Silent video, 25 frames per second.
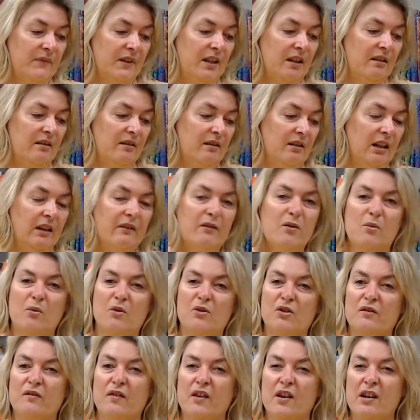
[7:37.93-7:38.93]
Give it a
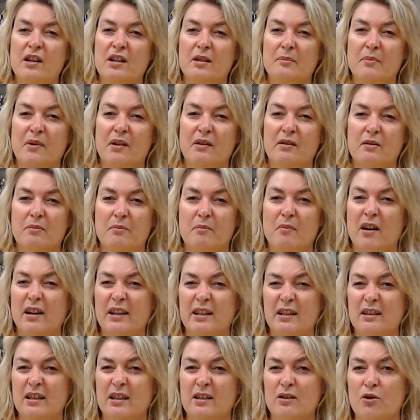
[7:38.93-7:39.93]
wash first, but mine
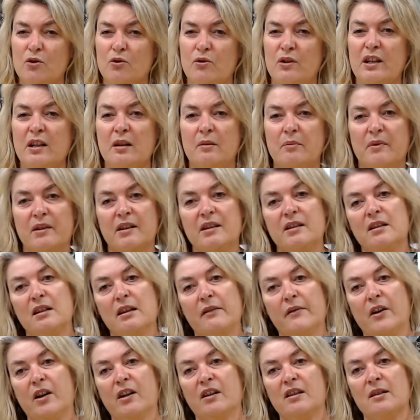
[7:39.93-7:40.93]
didn't shrink, but I did have a
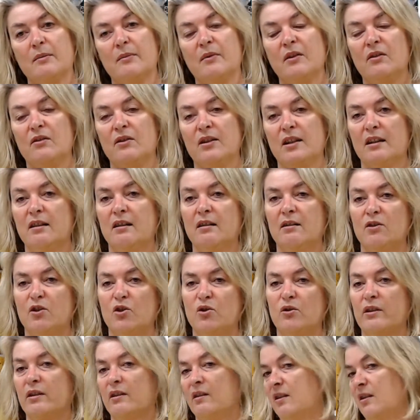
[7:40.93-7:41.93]
customer who said hers
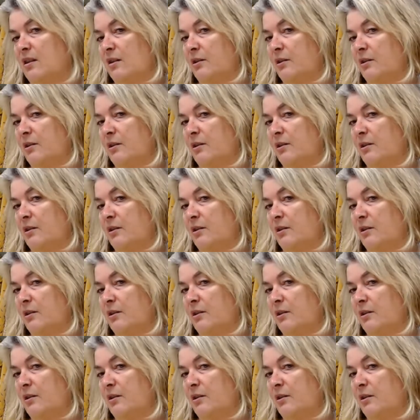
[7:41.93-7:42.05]
shrunk, so